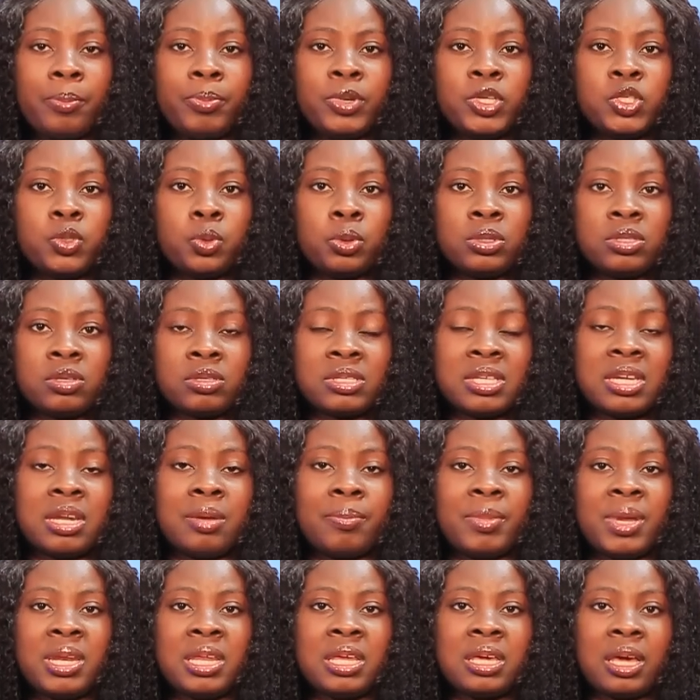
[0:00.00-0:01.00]
Beach, which also the
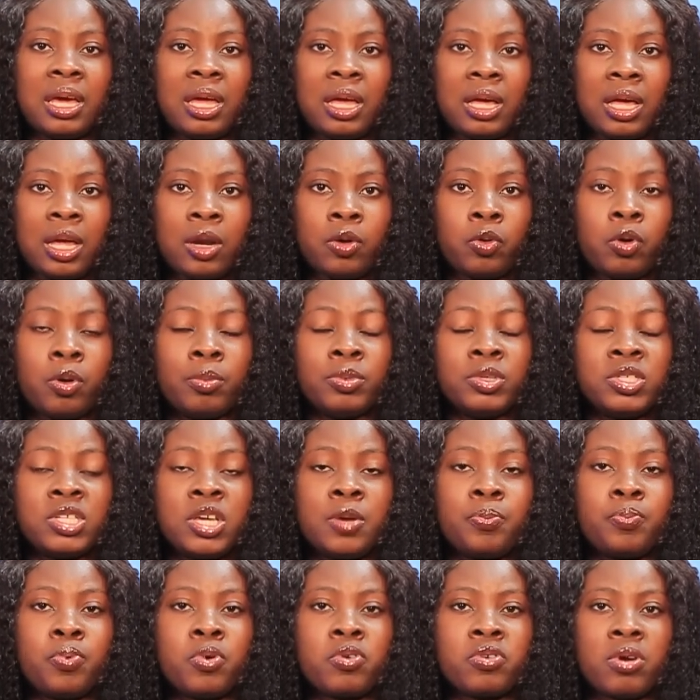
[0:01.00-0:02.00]
medical can be
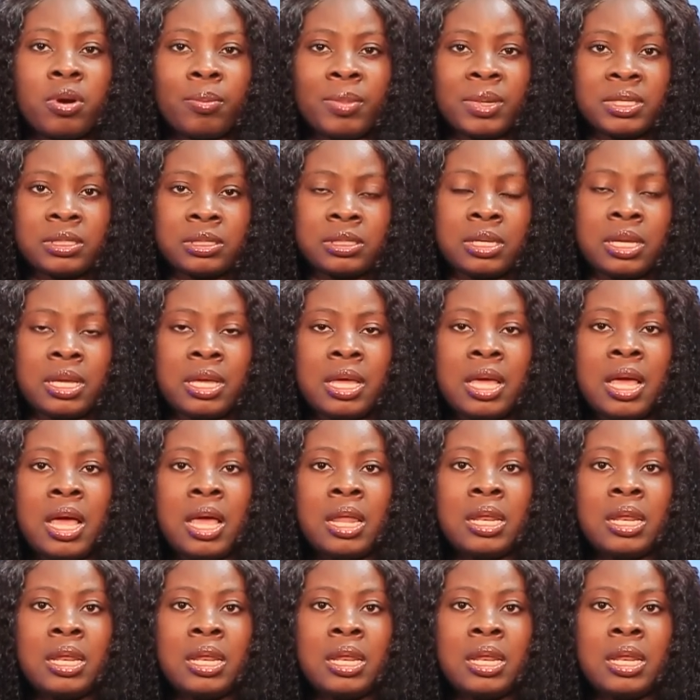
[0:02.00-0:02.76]
chair program, I say.